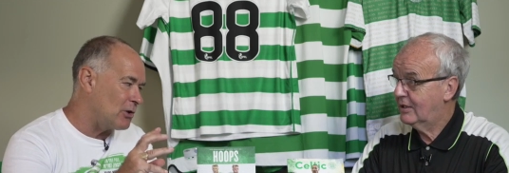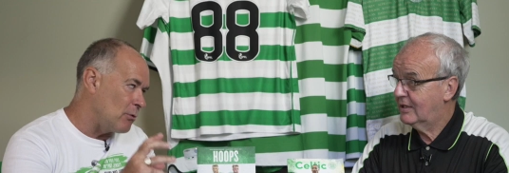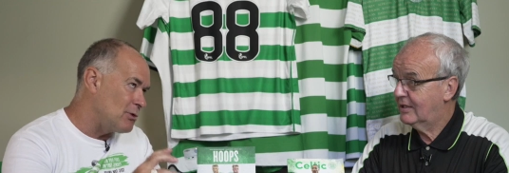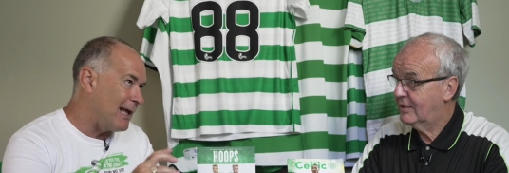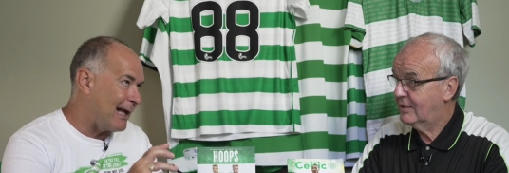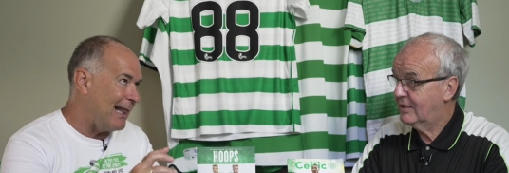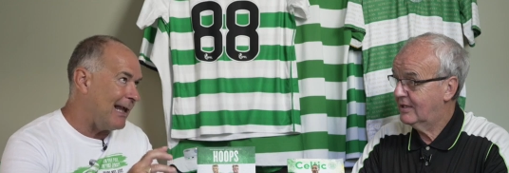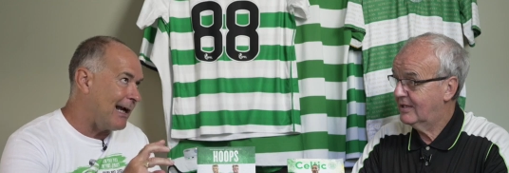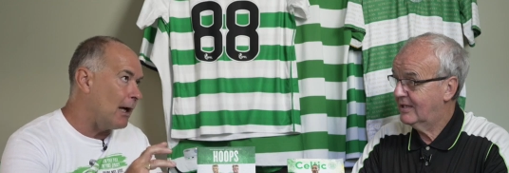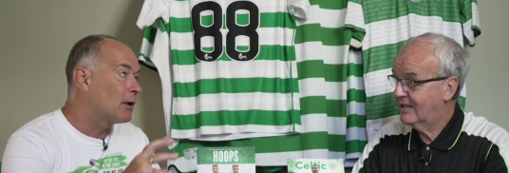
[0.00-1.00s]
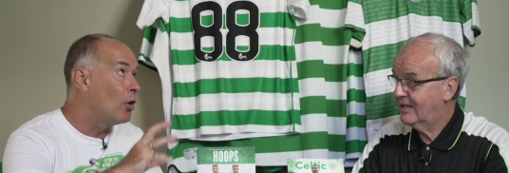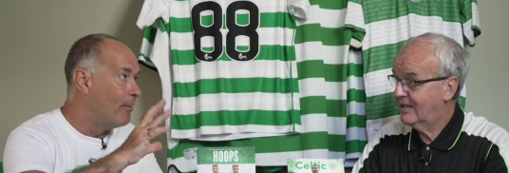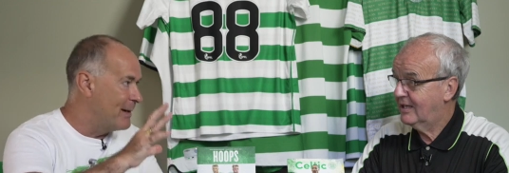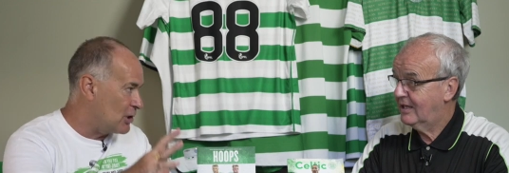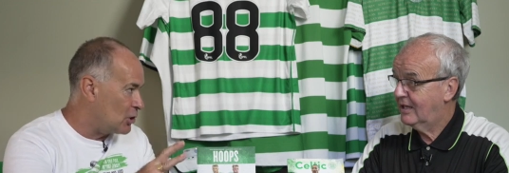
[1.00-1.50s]
Speaker 1: sounds like
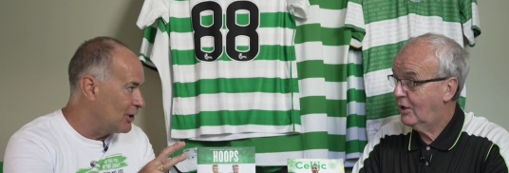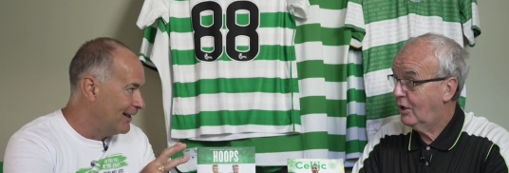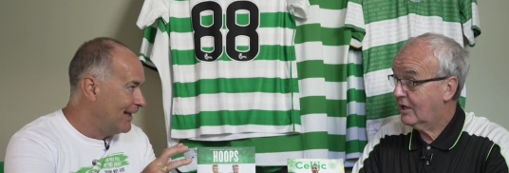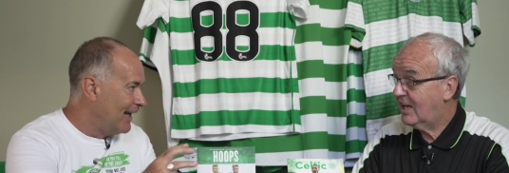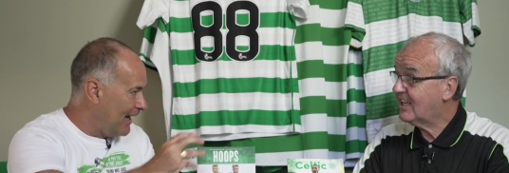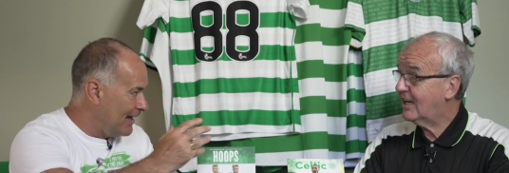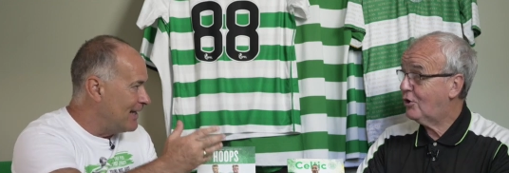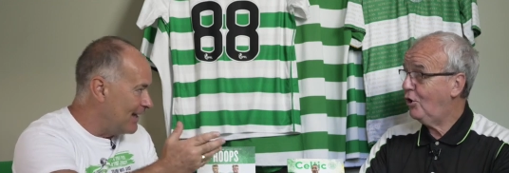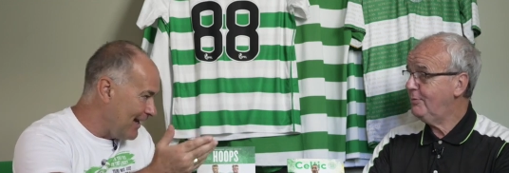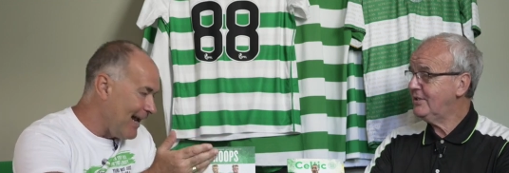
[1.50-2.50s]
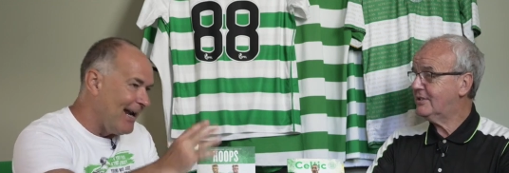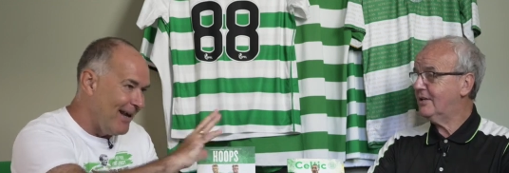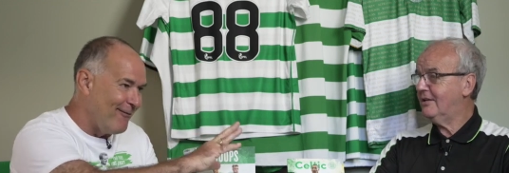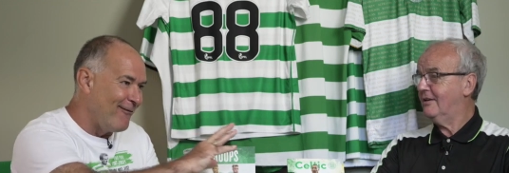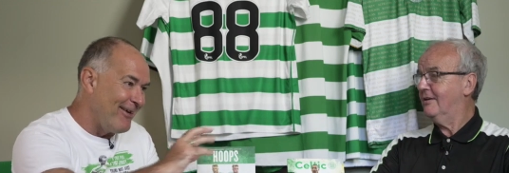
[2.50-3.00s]
Klakakomis and, and I
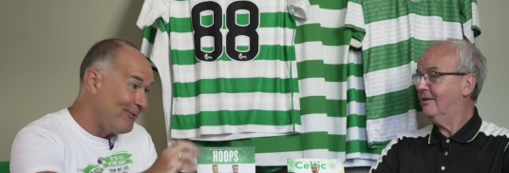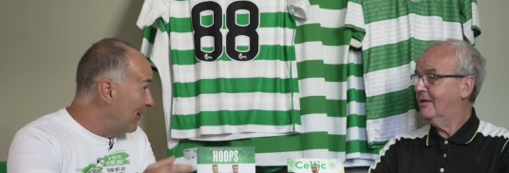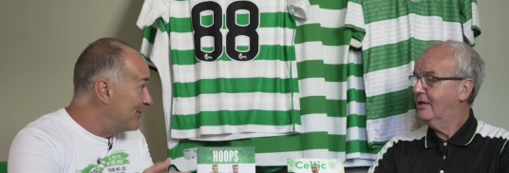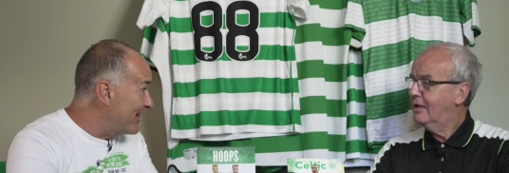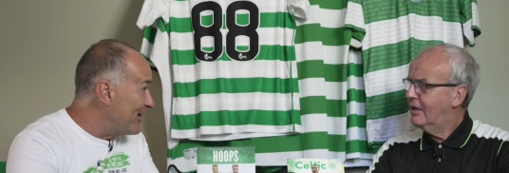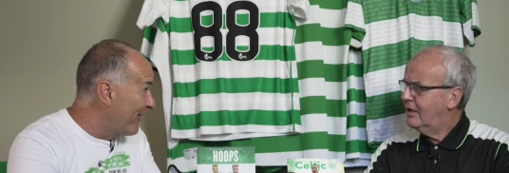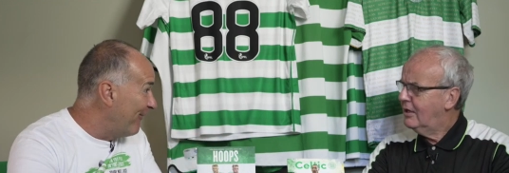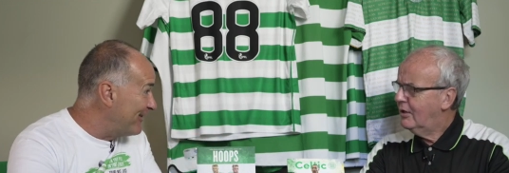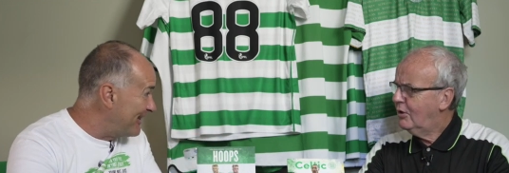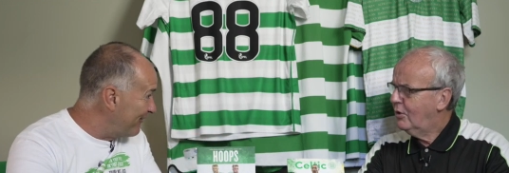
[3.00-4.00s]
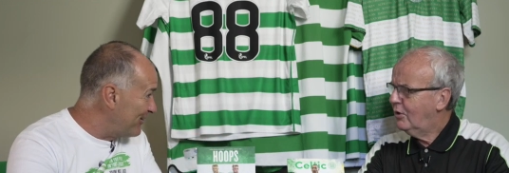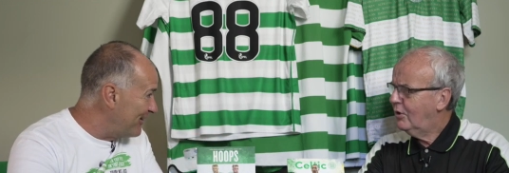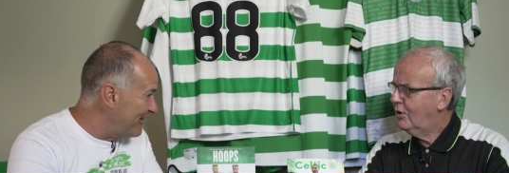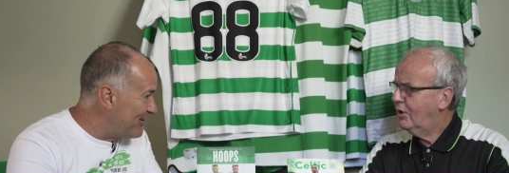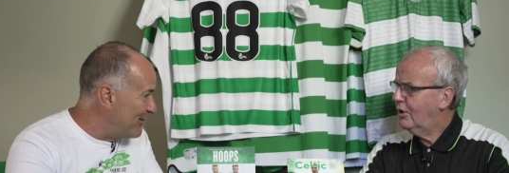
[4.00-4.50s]
well, there you go. You,
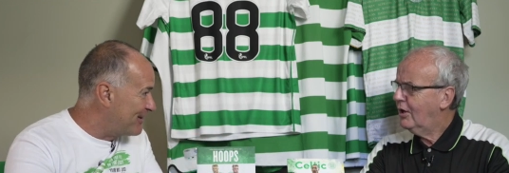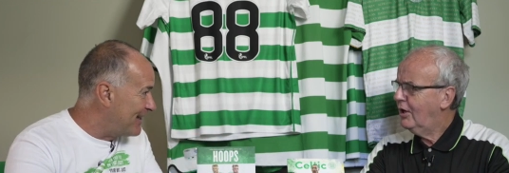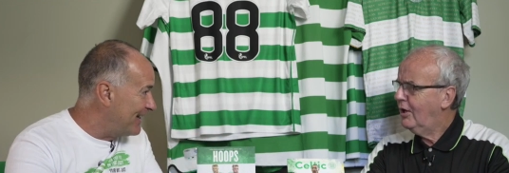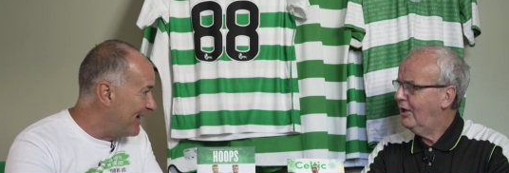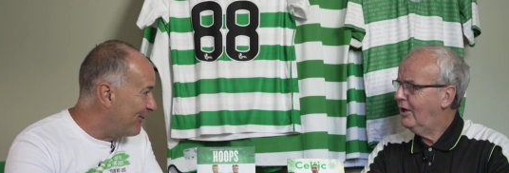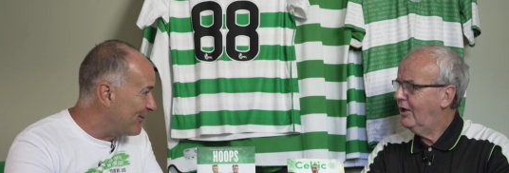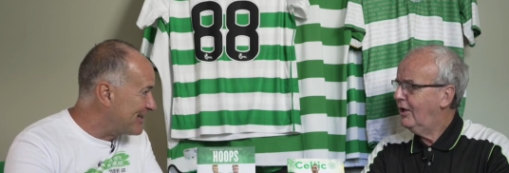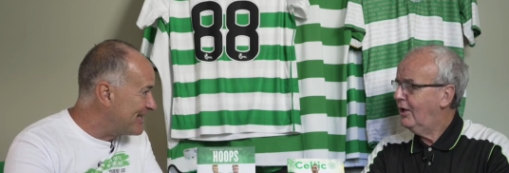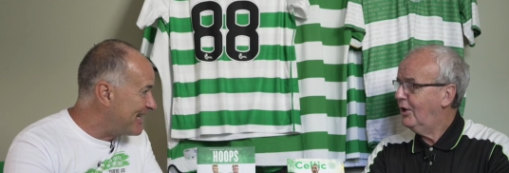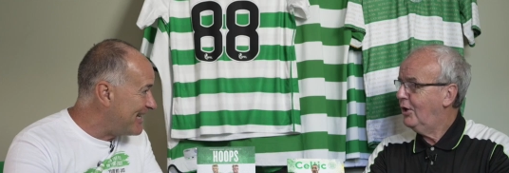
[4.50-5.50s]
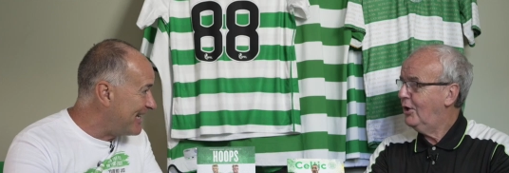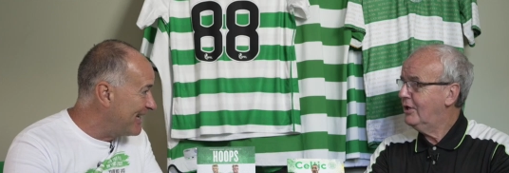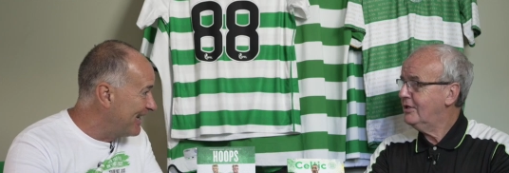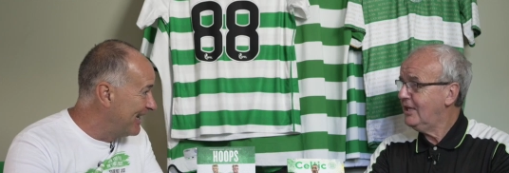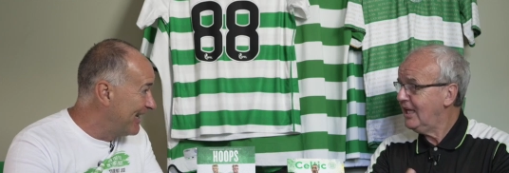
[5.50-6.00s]
you, take a course in Greek.
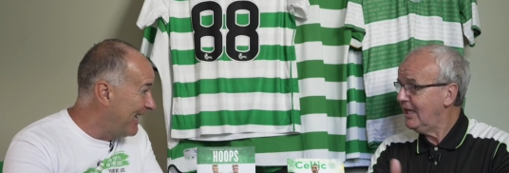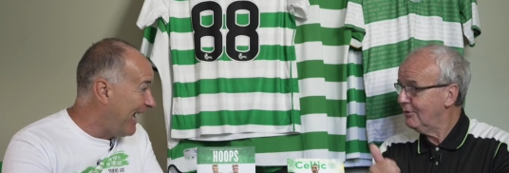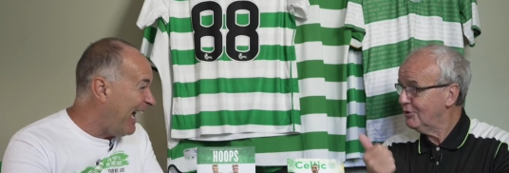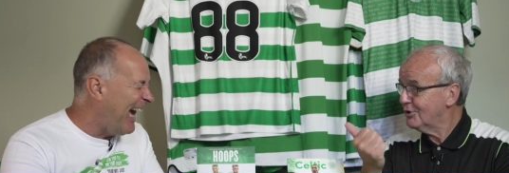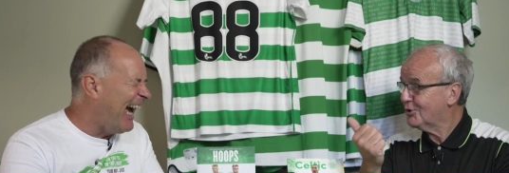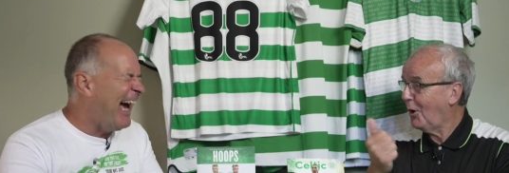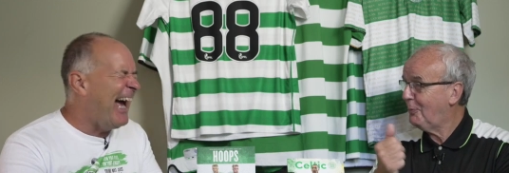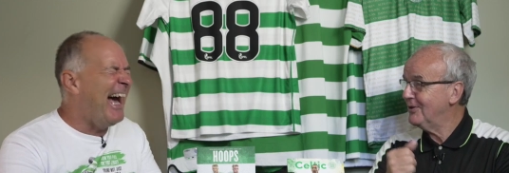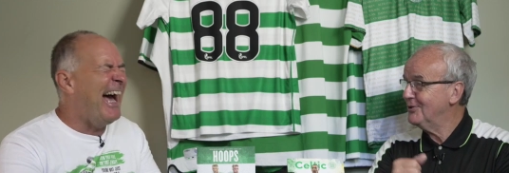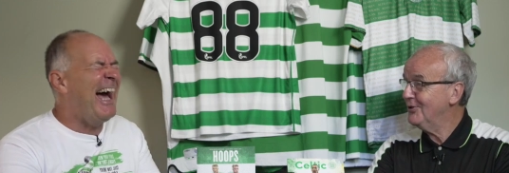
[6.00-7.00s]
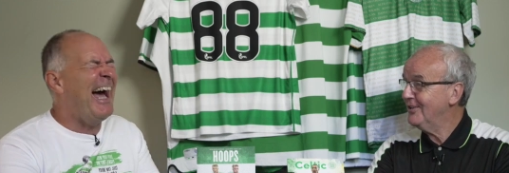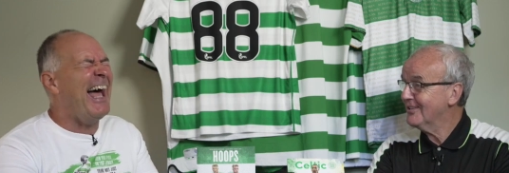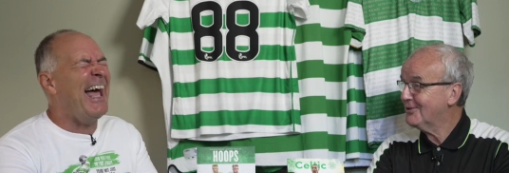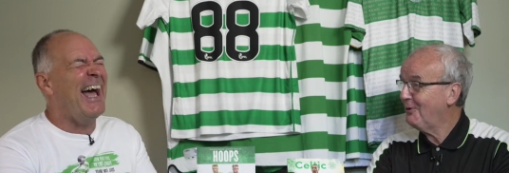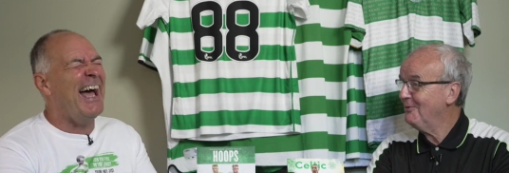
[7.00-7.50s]
Speaker 2: Yeah, I'm just copying you there,
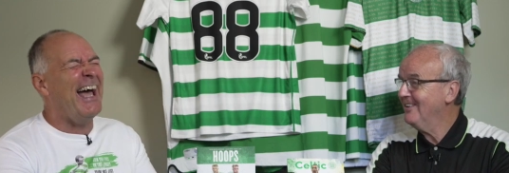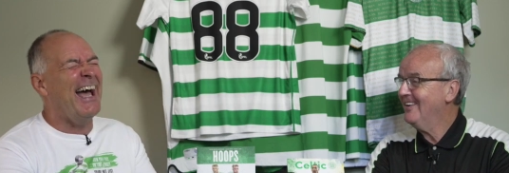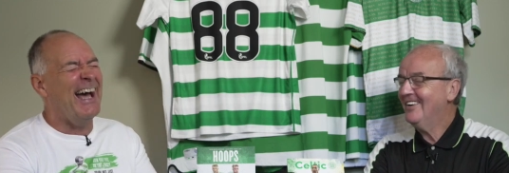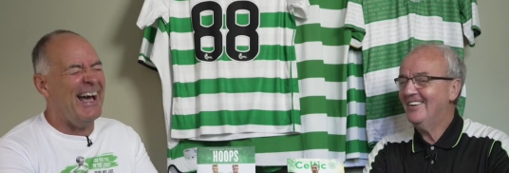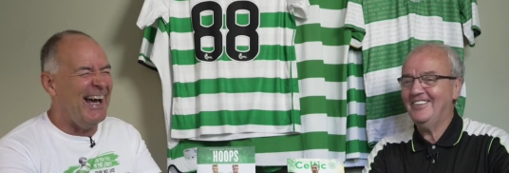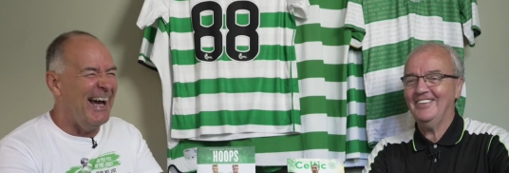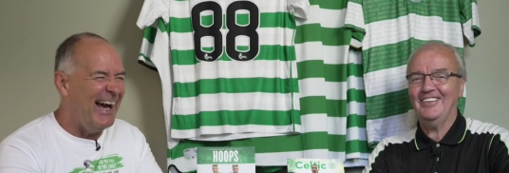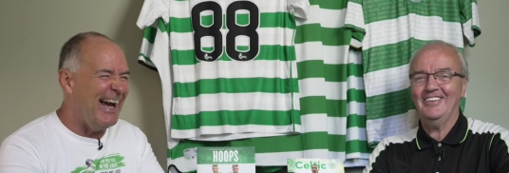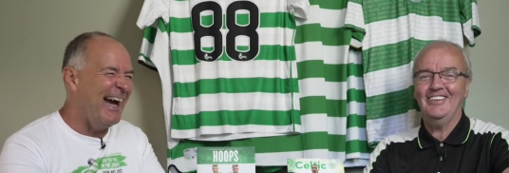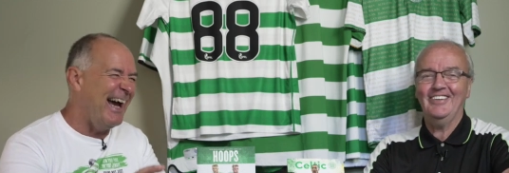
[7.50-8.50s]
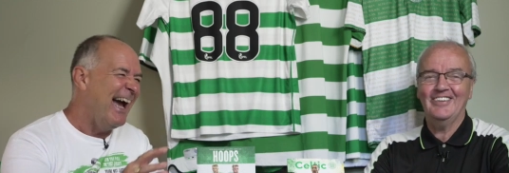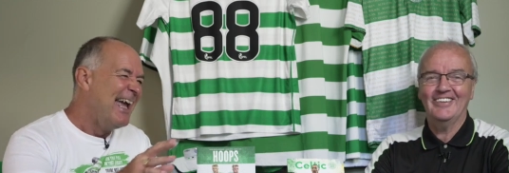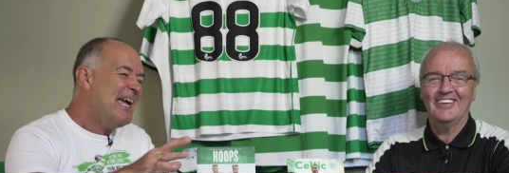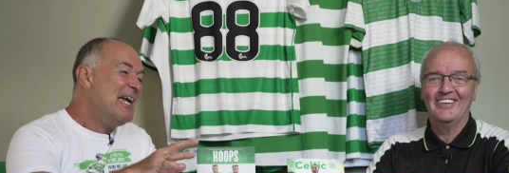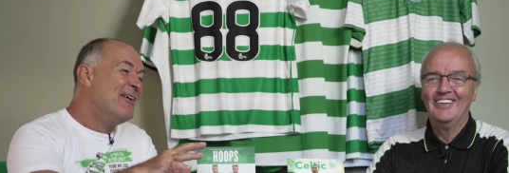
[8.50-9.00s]

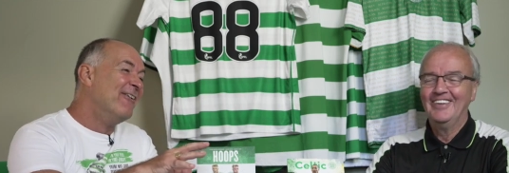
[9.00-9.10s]
Tommy.